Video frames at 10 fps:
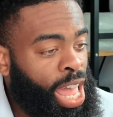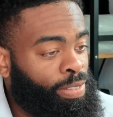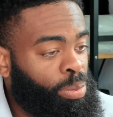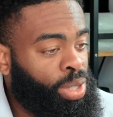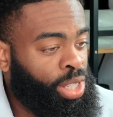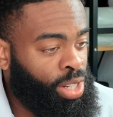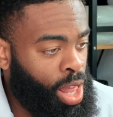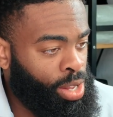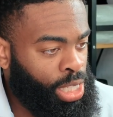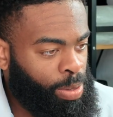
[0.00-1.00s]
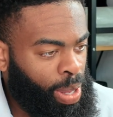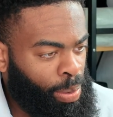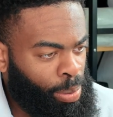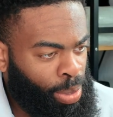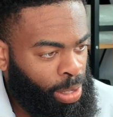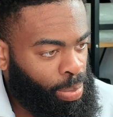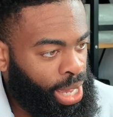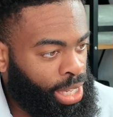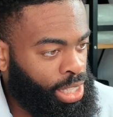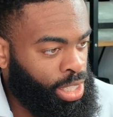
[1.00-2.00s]
$500,000 to make my money
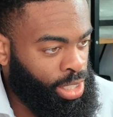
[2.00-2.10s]
back.